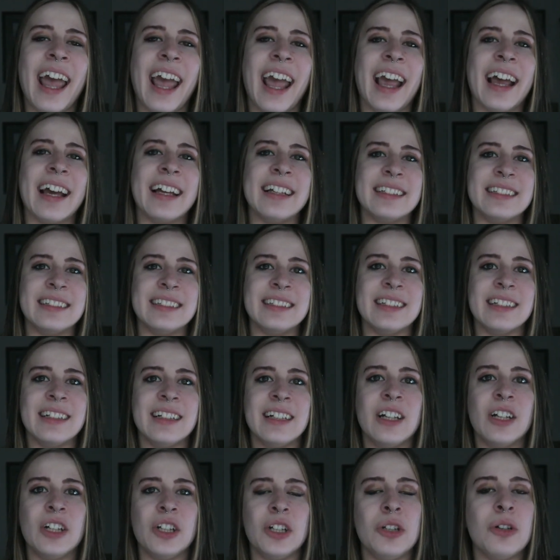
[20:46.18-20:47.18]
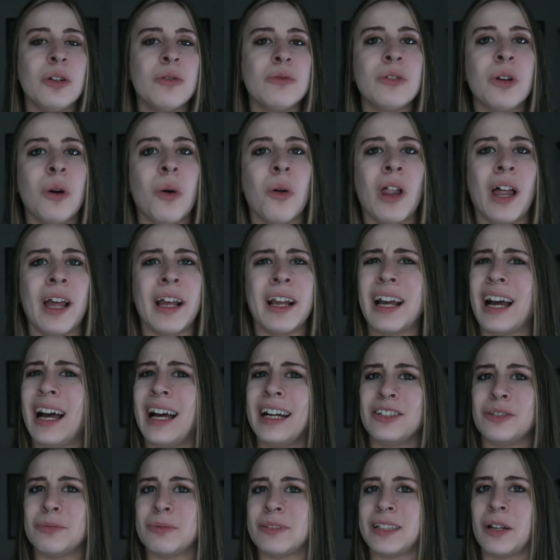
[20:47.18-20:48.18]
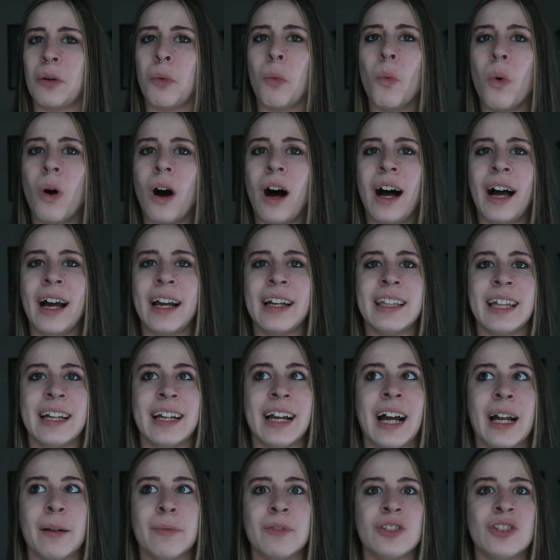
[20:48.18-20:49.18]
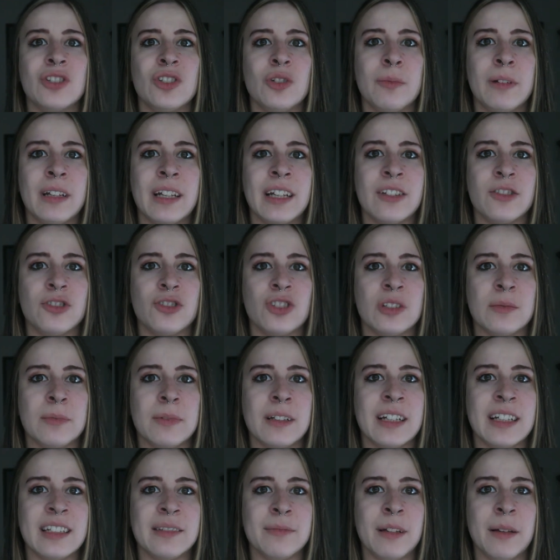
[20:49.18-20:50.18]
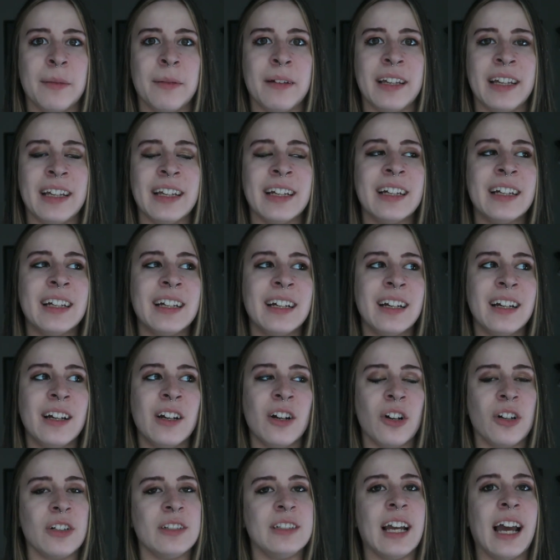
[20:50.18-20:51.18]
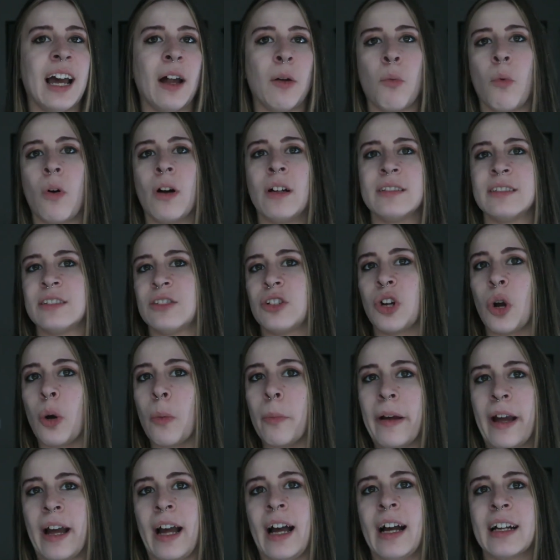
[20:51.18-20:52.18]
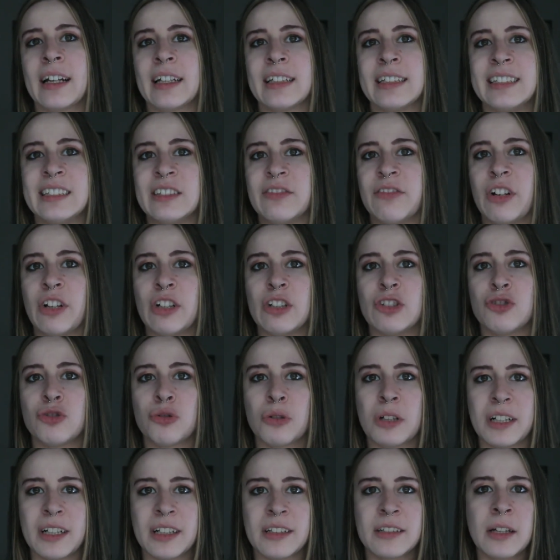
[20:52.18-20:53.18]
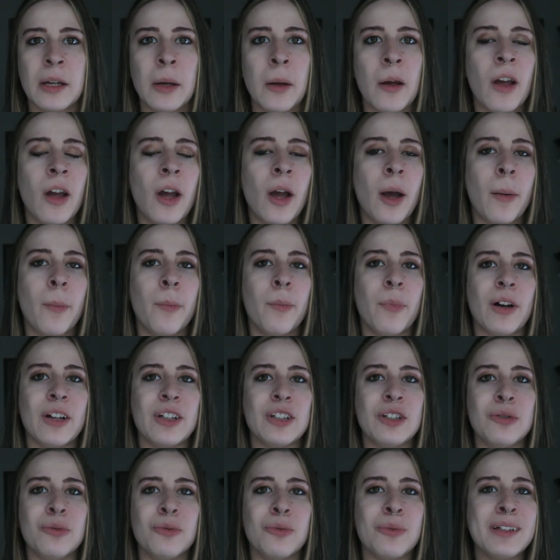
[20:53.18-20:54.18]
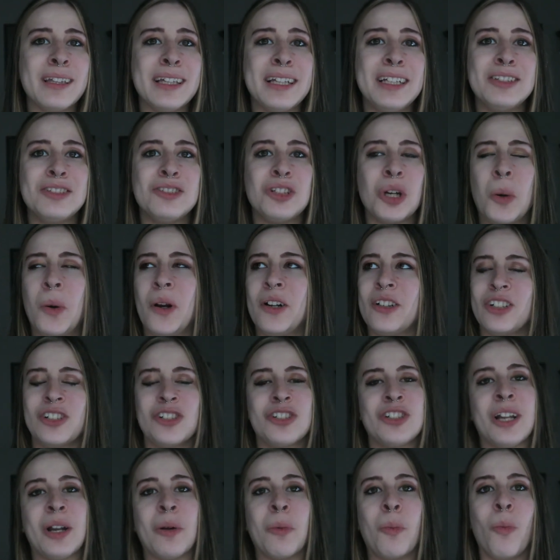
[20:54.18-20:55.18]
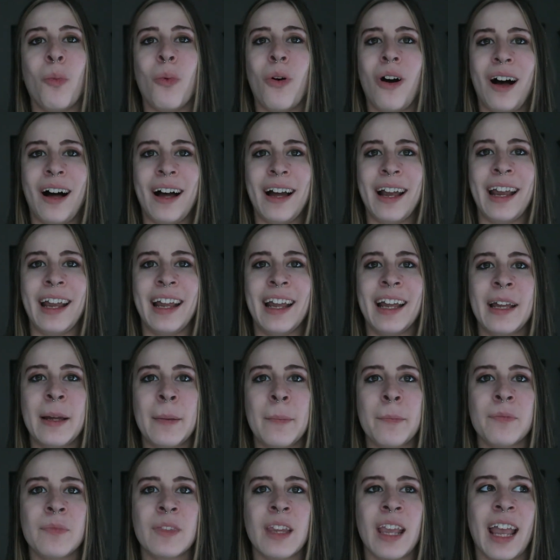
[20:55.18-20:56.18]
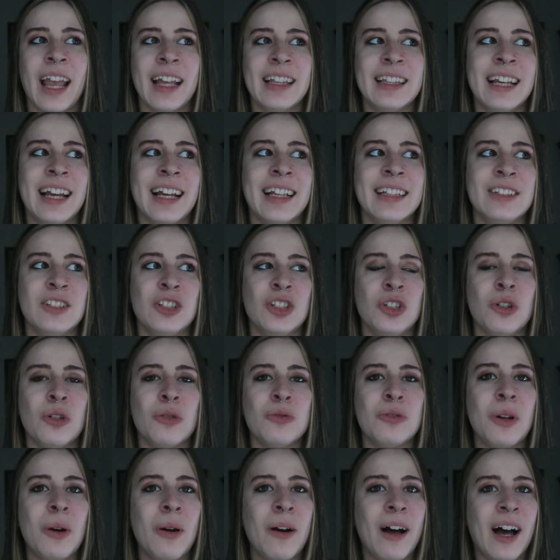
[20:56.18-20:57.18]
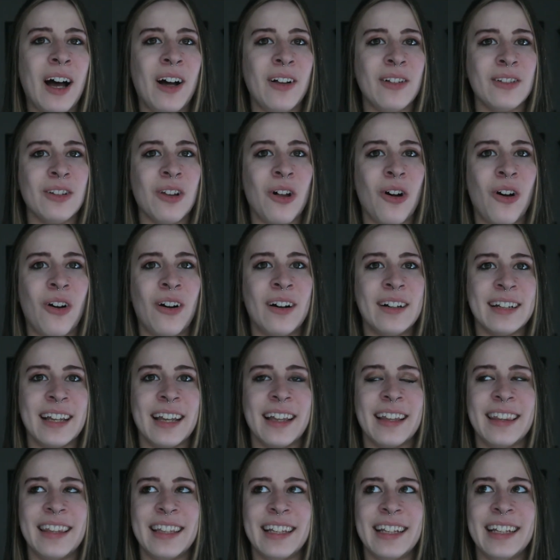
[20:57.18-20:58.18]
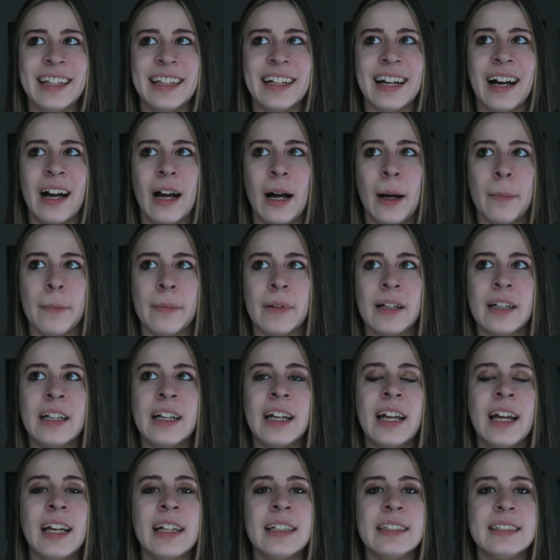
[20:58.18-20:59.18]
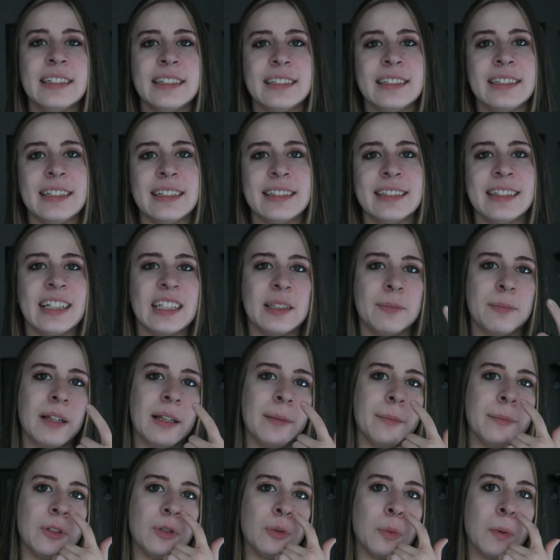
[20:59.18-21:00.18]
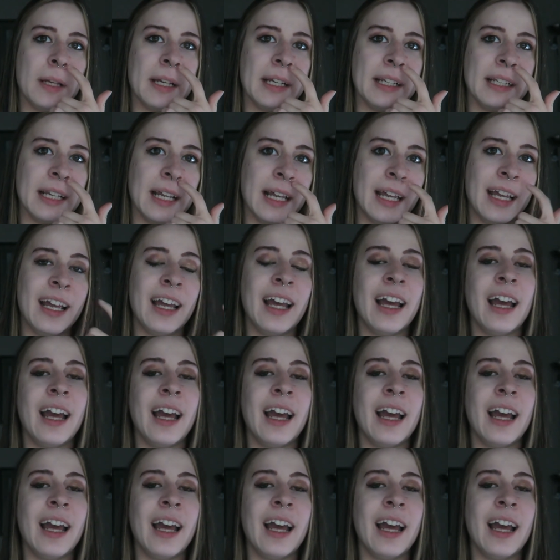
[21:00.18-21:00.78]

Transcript: and you don't know like 100% why. Like, I'm assuming it's just because maybe her dad wants to go back and he's very strict, but you really don't understand why. And then you don't know how long the distance has been between